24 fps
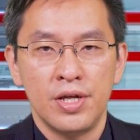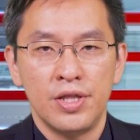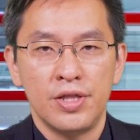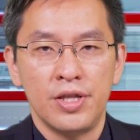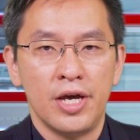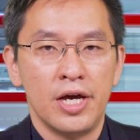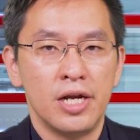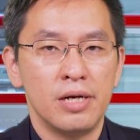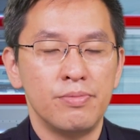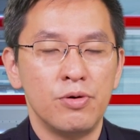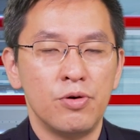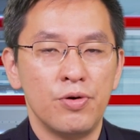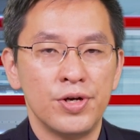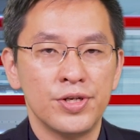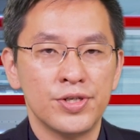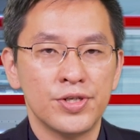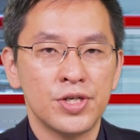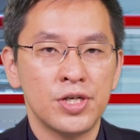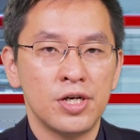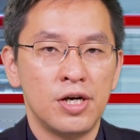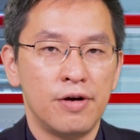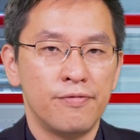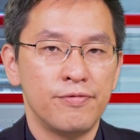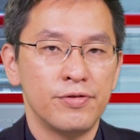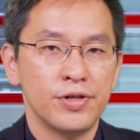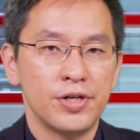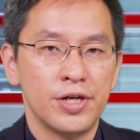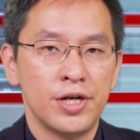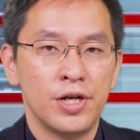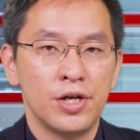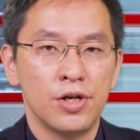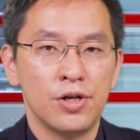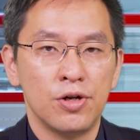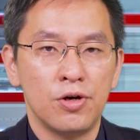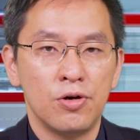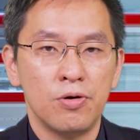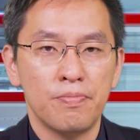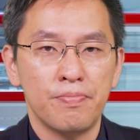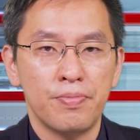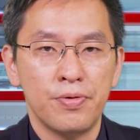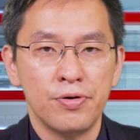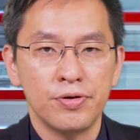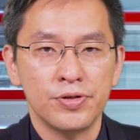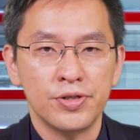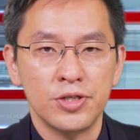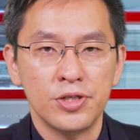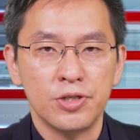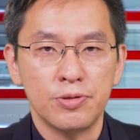The animal is covered in long
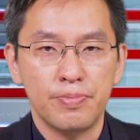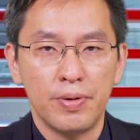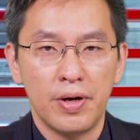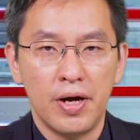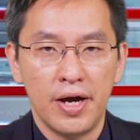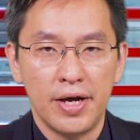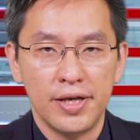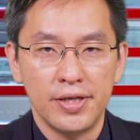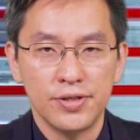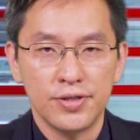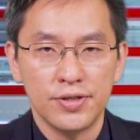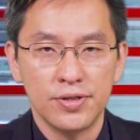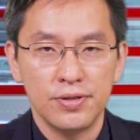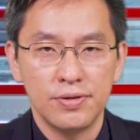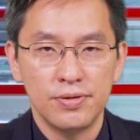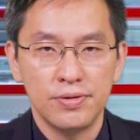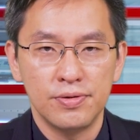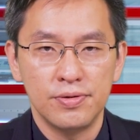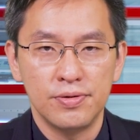piercing spines.